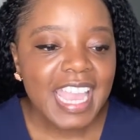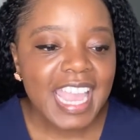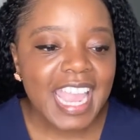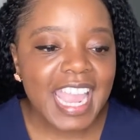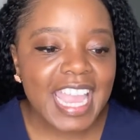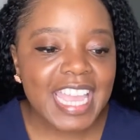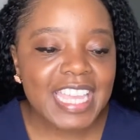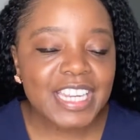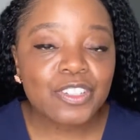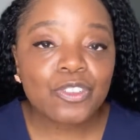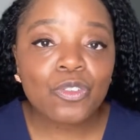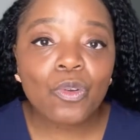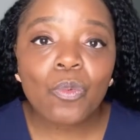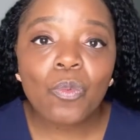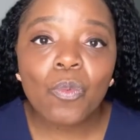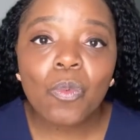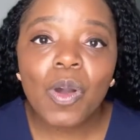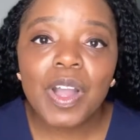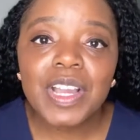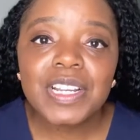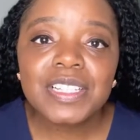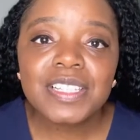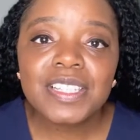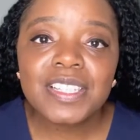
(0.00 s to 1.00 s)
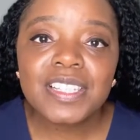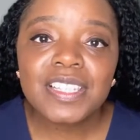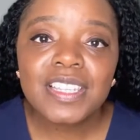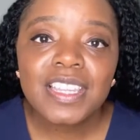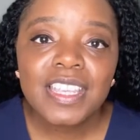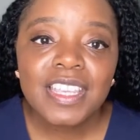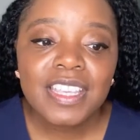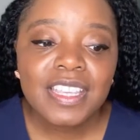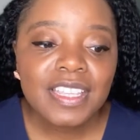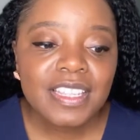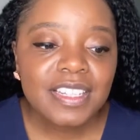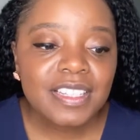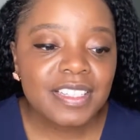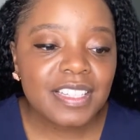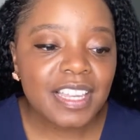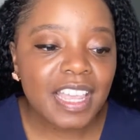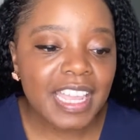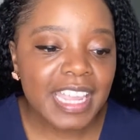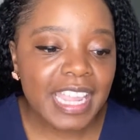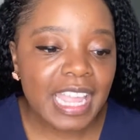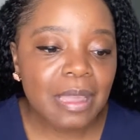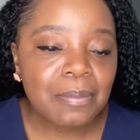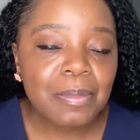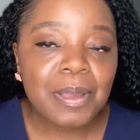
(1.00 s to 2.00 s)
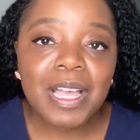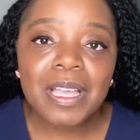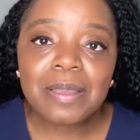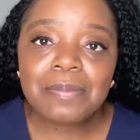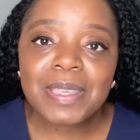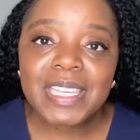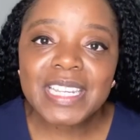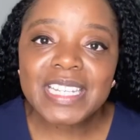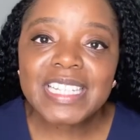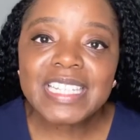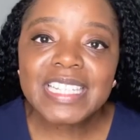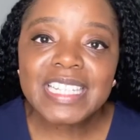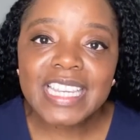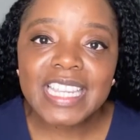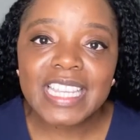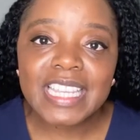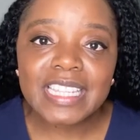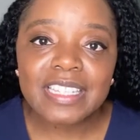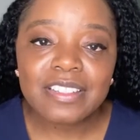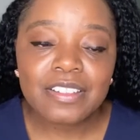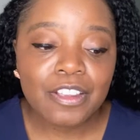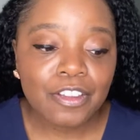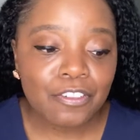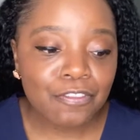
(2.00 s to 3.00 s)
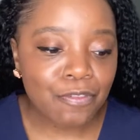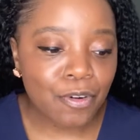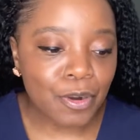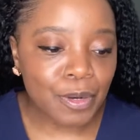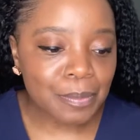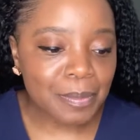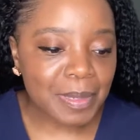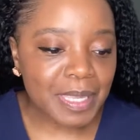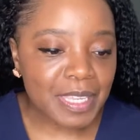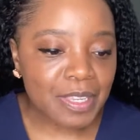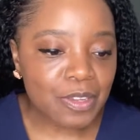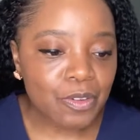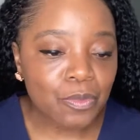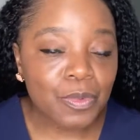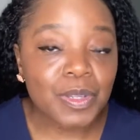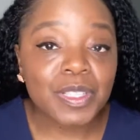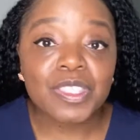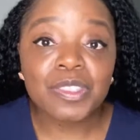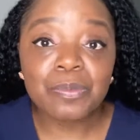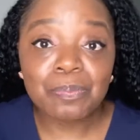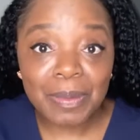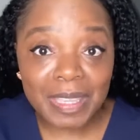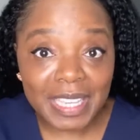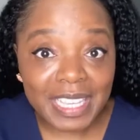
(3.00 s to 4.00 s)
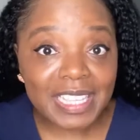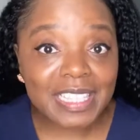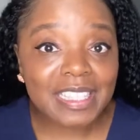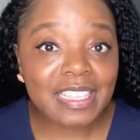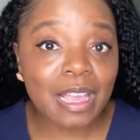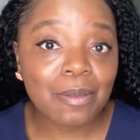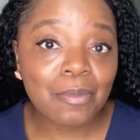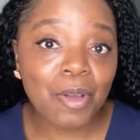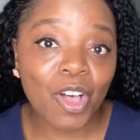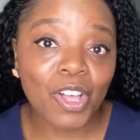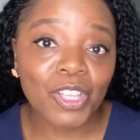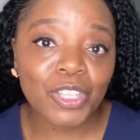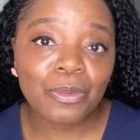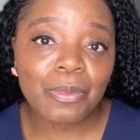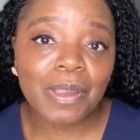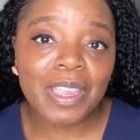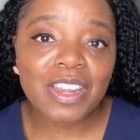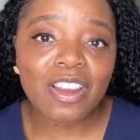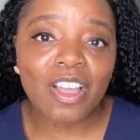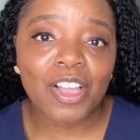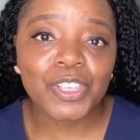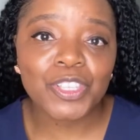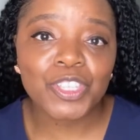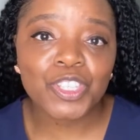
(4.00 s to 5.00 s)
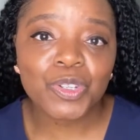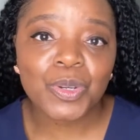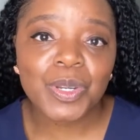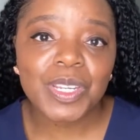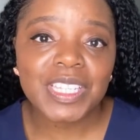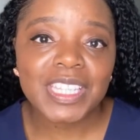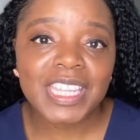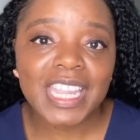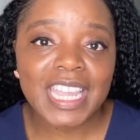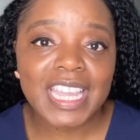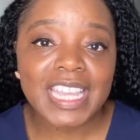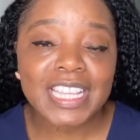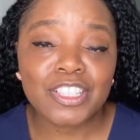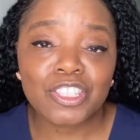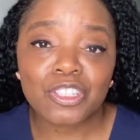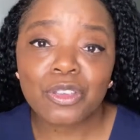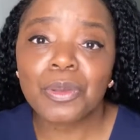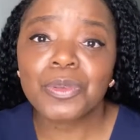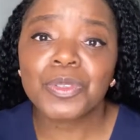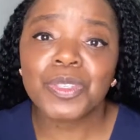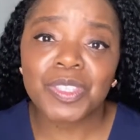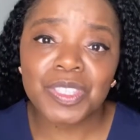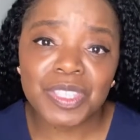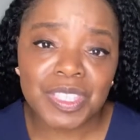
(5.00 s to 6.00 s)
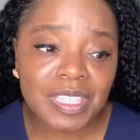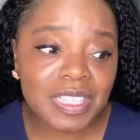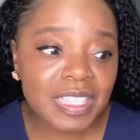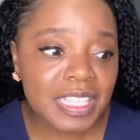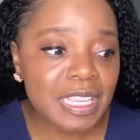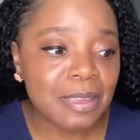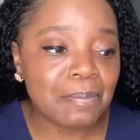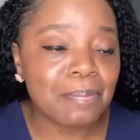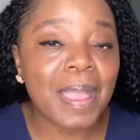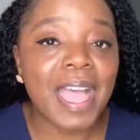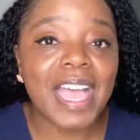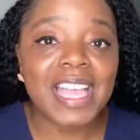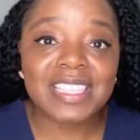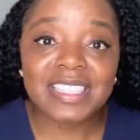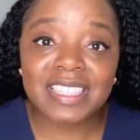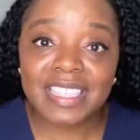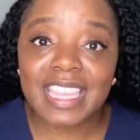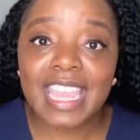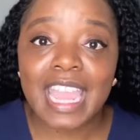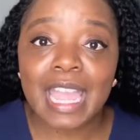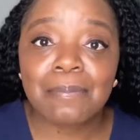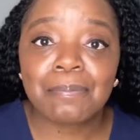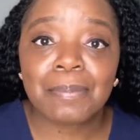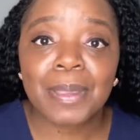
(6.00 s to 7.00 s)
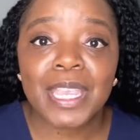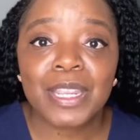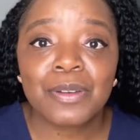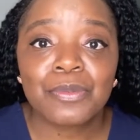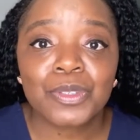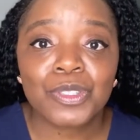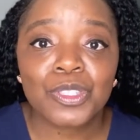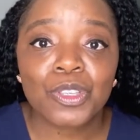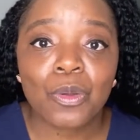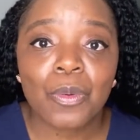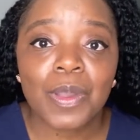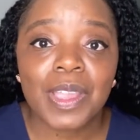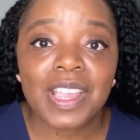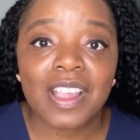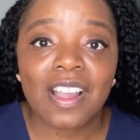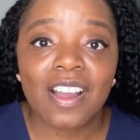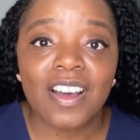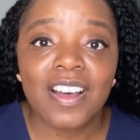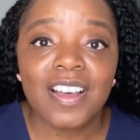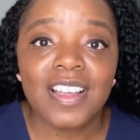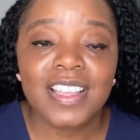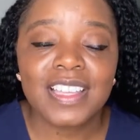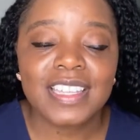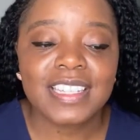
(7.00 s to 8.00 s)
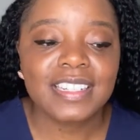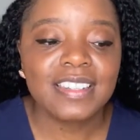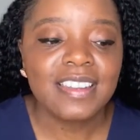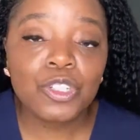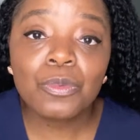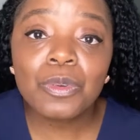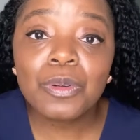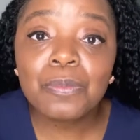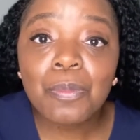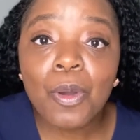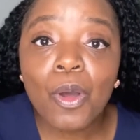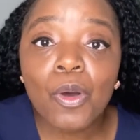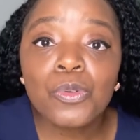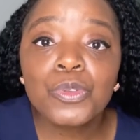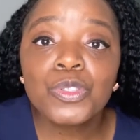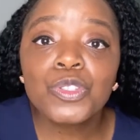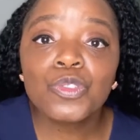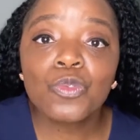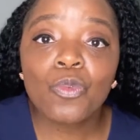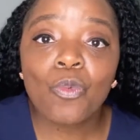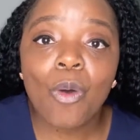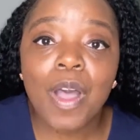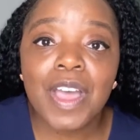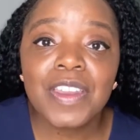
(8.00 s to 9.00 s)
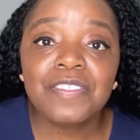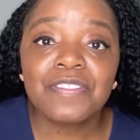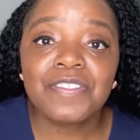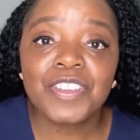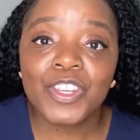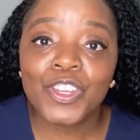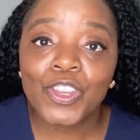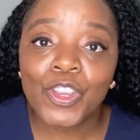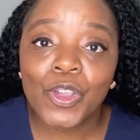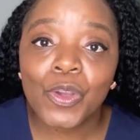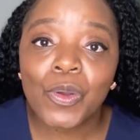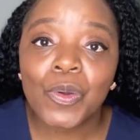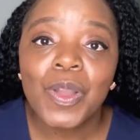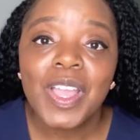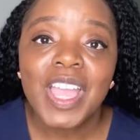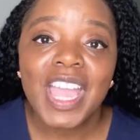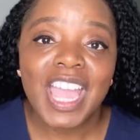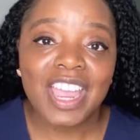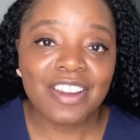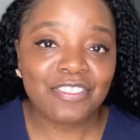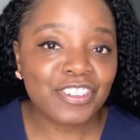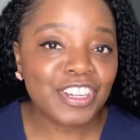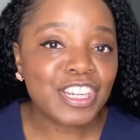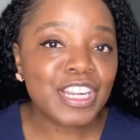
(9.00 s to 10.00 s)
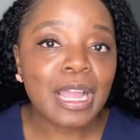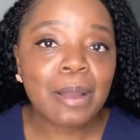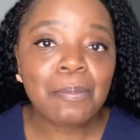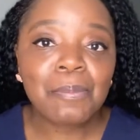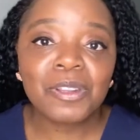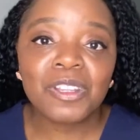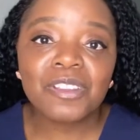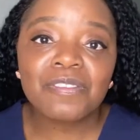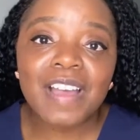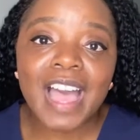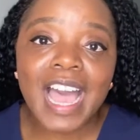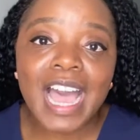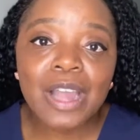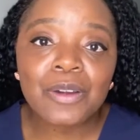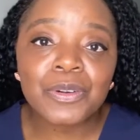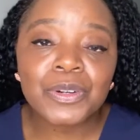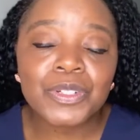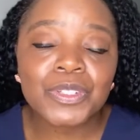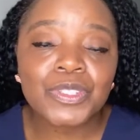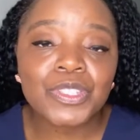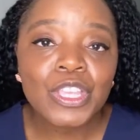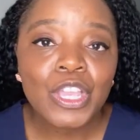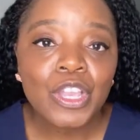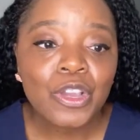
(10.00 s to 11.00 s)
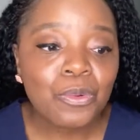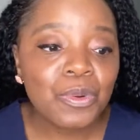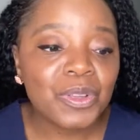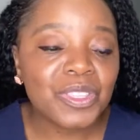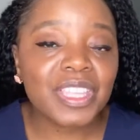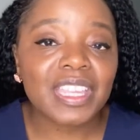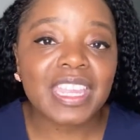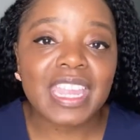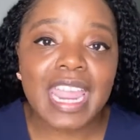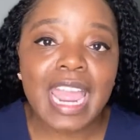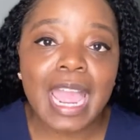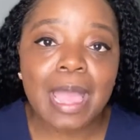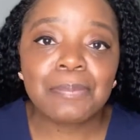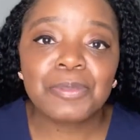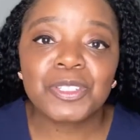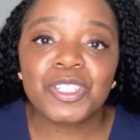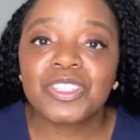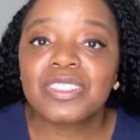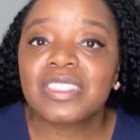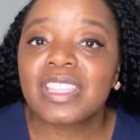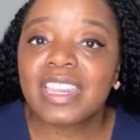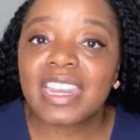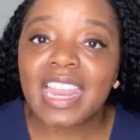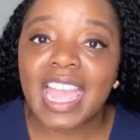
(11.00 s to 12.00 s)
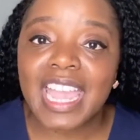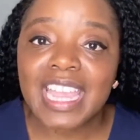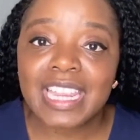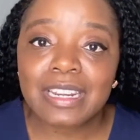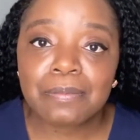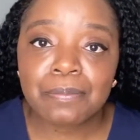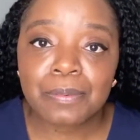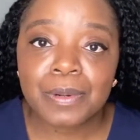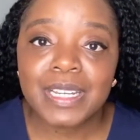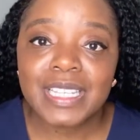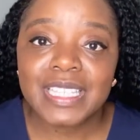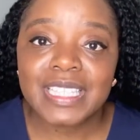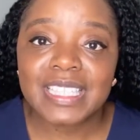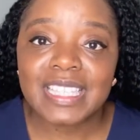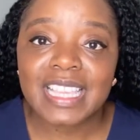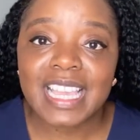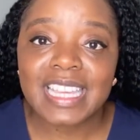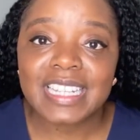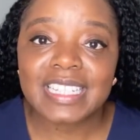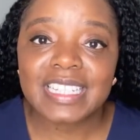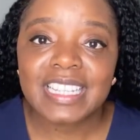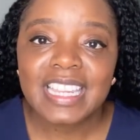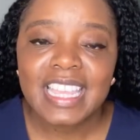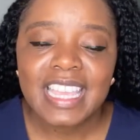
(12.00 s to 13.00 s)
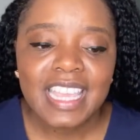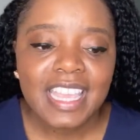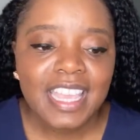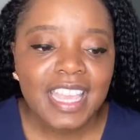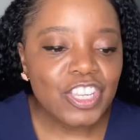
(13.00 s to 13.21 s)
And what Tayaba Ahmed did for me was, because I'm all the way in Australia and so I was asleep as the campaign was going on, she would post one video every couple of hours with the caption that I had preset.